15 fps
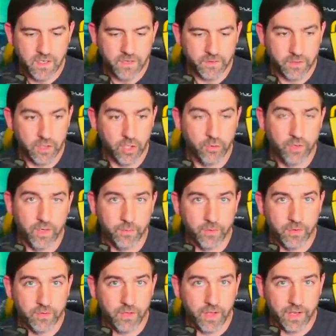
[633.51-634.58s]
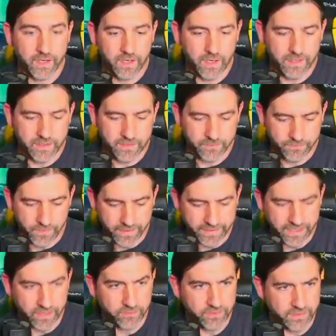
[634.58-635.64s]
the low number I got if I
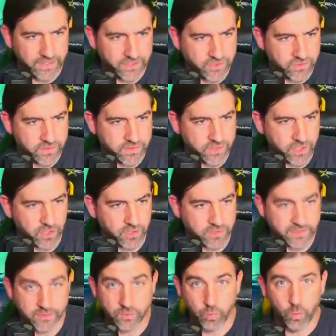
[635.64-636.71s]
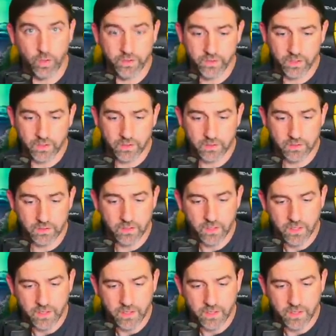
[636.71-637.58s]
counted each of these cards as $1